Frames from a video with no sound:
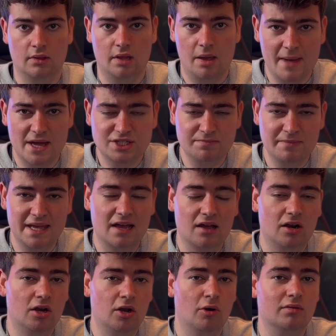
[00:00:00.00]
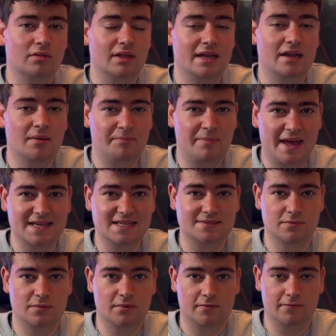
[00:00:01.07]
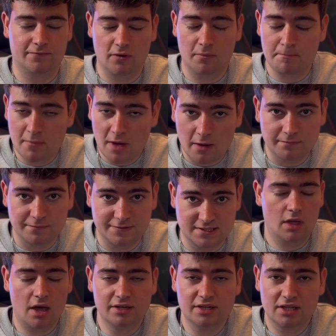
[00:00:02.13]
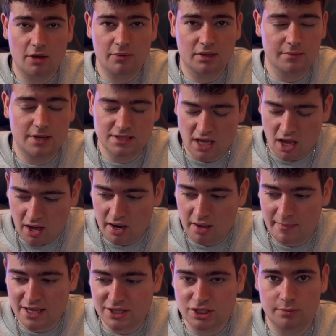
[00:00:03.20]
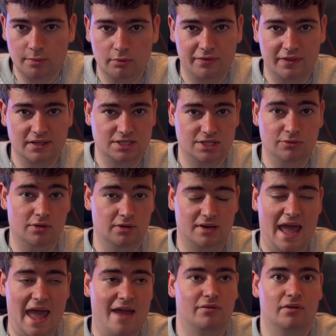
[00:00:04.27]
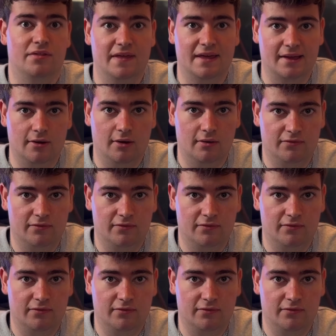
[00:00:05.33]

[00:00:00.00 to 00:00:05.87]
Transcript: Imagine being locked in a basement for months, undergoing the most unimaginable things you could ever think of,